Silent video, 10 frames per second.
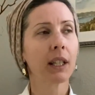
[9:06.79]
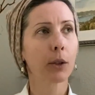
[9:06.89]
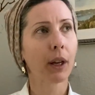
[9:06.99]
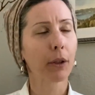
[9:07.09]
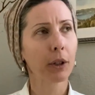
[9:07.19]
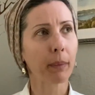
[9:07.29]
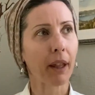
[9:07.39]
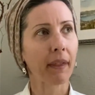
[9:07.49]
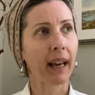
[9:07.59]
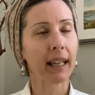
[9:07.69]
So I thought
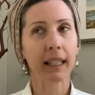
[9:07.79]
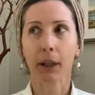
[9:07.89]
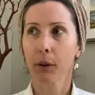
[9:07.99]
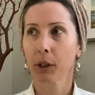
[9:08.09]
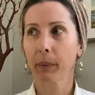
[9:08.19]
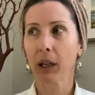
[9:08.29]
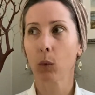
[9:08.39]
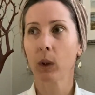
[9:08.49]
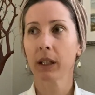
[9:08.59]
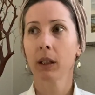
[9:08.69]
about that, and I thought
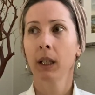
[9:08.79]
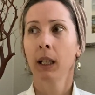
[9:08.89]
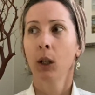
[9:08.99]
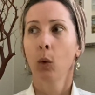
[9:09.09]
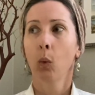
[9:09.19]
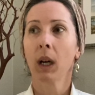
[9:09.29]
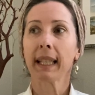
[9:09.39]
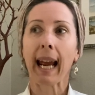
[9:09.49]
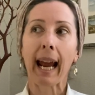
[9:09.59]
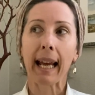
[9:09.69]
about what
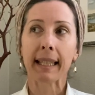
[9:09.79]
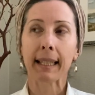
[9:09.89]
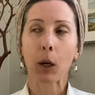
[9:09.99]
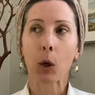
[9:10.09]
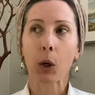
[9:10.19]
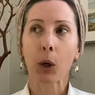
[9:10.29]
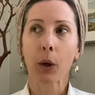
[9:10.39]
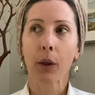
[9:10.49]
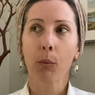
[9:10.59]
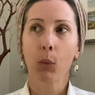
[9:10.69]
what ads
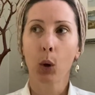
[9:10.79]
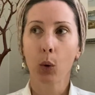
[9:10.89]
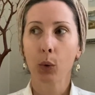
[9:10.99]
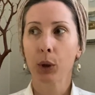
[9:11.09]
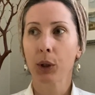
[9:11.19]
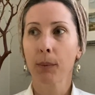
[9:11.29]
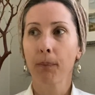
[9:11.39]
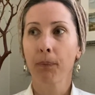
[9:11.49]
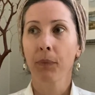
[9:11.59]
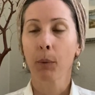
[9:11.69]
are the most
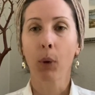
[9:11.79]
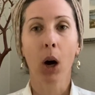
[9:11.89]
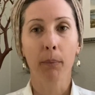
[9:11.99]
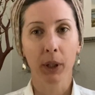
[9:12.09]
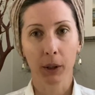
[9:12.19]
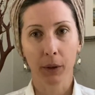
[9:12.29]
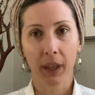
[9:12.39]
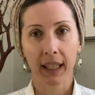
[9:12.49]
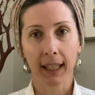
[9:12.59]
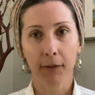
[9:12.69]
popular
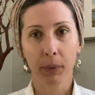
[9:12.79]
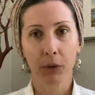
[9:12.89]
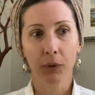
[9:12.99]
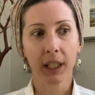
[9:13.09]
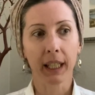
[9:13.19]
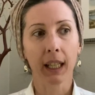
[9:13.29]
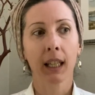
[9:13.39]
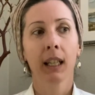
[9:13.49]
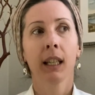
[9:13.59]
that I've been running.